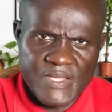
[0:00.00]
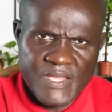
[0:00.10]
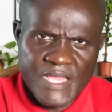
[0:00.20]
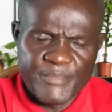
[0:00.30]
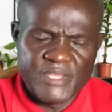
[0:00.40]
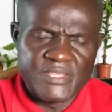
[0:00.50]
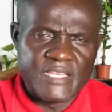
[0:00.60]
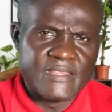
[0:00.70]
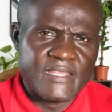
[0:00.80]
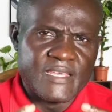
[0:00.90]
I mean, they
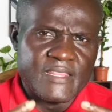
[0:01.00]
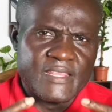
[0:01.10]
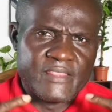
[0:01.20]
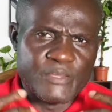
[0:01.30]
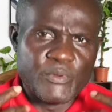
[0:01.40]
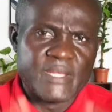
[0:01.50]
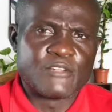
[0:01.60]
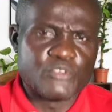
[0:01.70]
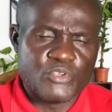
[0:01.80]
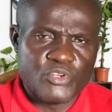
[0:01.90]
were there to
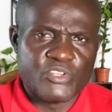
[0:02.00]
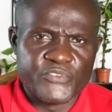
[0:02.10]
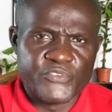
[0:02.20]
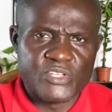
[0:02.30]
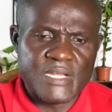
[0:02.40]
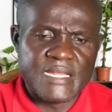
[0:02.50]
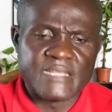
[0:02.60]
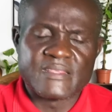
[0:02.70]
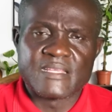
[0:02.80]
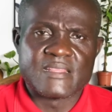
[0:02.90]
cause confusion, and I
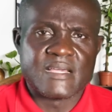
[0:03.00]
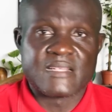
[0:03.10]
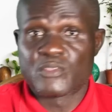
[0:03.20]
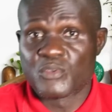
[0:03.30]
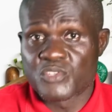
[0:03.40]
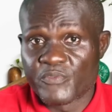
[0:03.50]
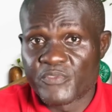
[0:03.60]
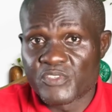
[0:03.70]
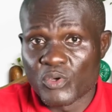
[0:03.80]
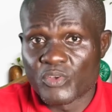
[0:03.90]
think that those
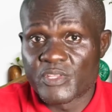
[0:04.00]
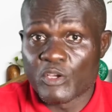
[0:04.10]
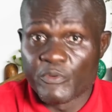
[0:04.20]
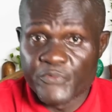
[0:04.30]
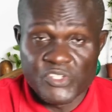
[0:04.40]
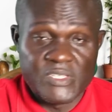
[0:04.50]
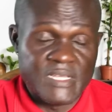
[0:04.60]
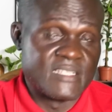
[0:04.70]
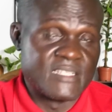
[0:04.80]
confusion, or the confusion that it is